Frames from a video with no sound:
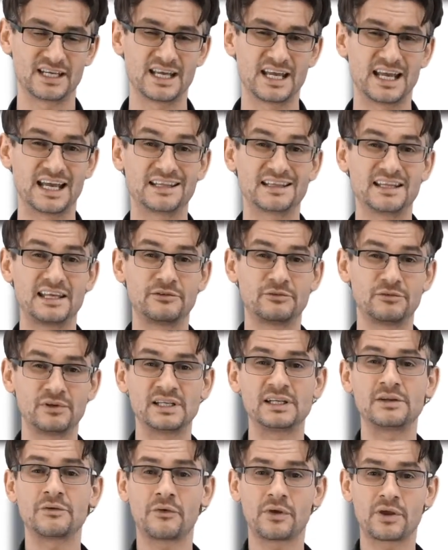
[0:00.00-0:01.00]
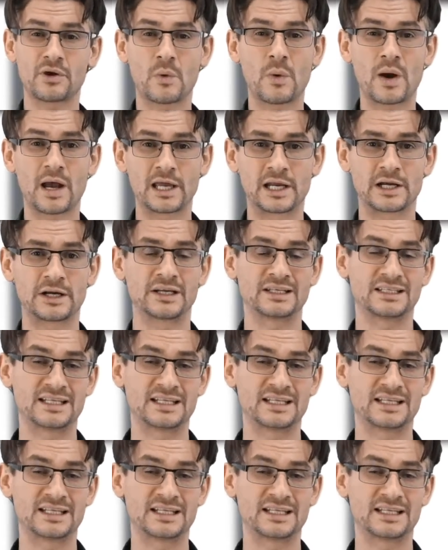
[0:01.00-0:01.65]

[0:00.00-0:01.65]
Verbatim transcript: and they really require an